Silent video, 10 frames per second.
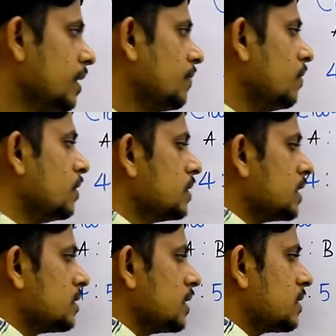Therefore
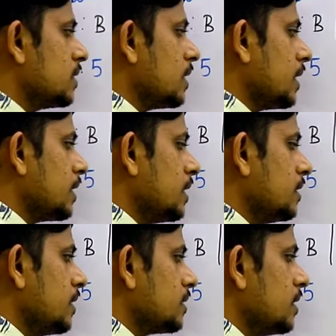6 6 are
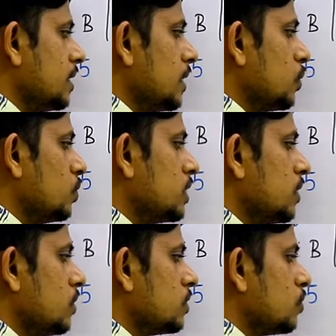36, 2
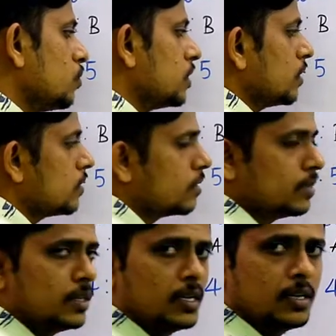zeros, 2 zeros.
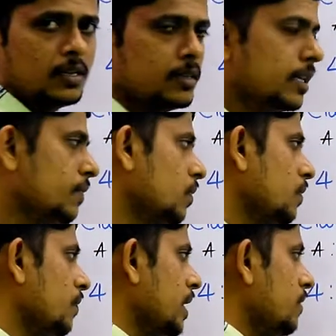
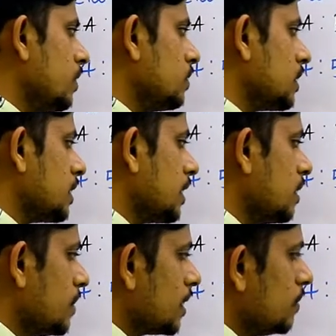Therefore 5 into
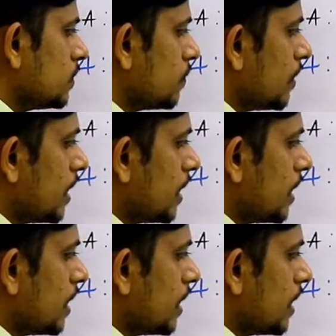600 becomes